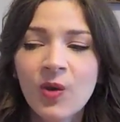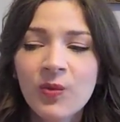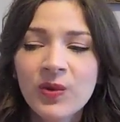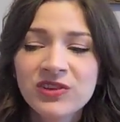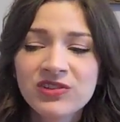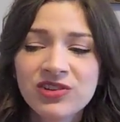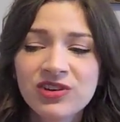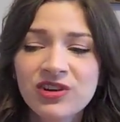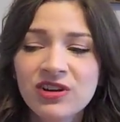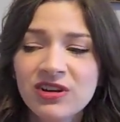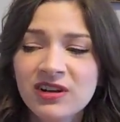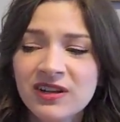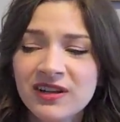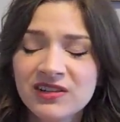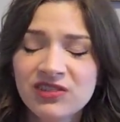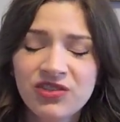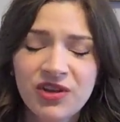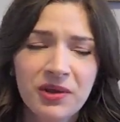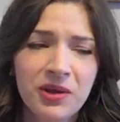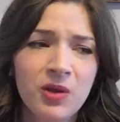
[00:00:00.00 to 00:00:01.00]
winter
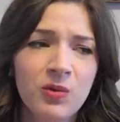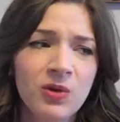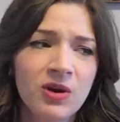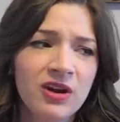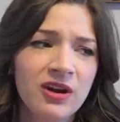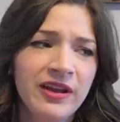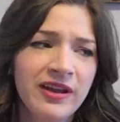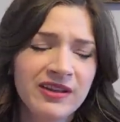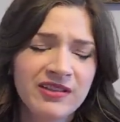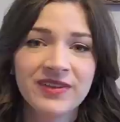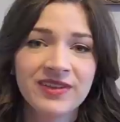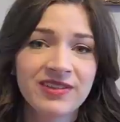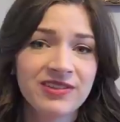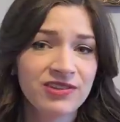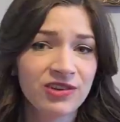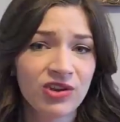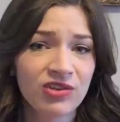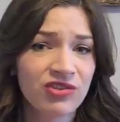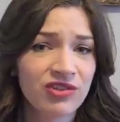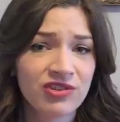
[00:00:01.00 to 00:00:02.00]
in January is
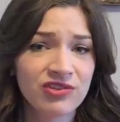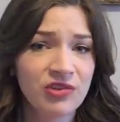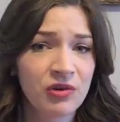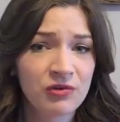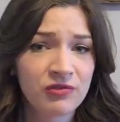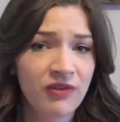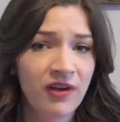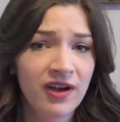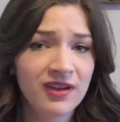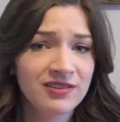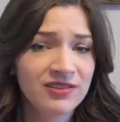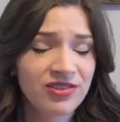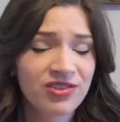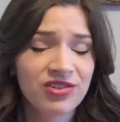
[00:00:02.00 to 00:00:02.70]
still just no fun.